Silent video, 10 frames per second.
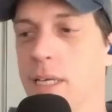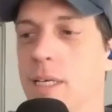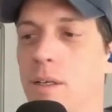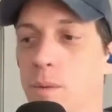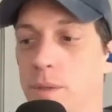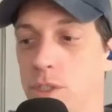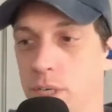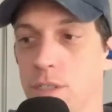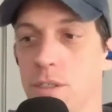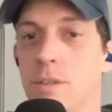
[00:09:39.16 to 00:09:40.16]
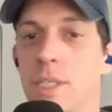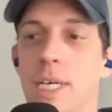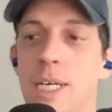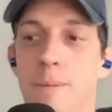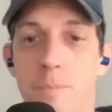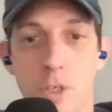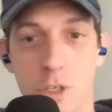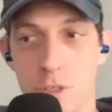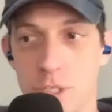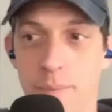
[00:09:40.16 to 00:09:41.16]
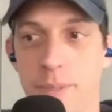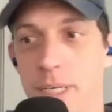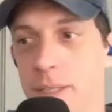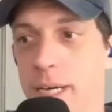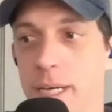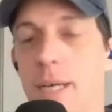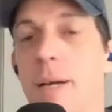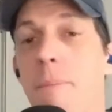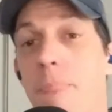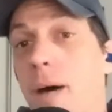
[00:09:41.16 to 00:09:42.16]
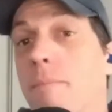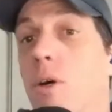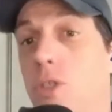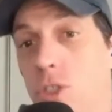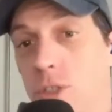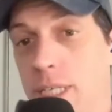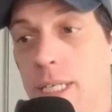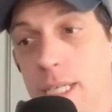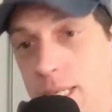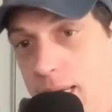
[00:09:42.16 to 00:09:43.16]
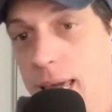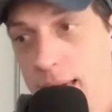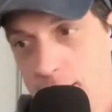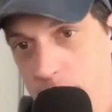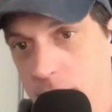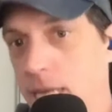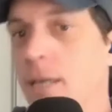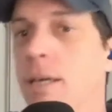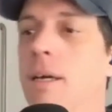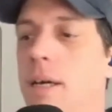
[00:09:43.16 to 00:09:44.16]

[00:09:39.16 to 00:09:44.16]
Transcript: it, or we try to do something like emotional eating can be.